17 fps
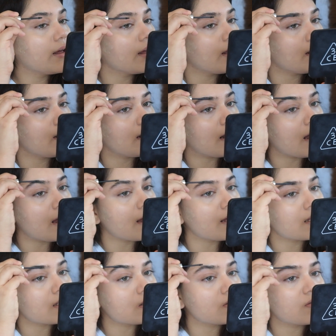a
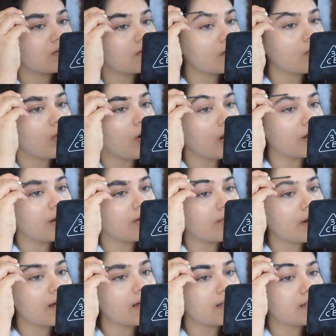nice
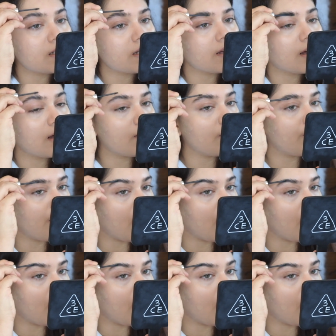volumizing